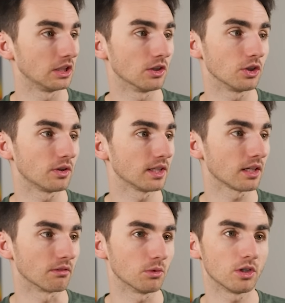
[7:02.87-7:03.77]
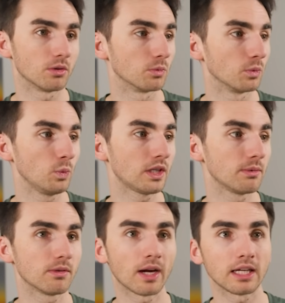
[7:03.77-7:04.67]
You know, you think, well, we
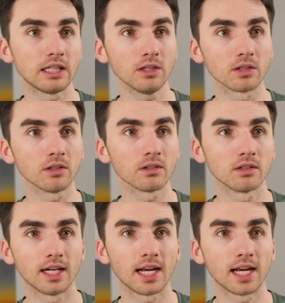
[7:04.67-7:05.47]
could be right here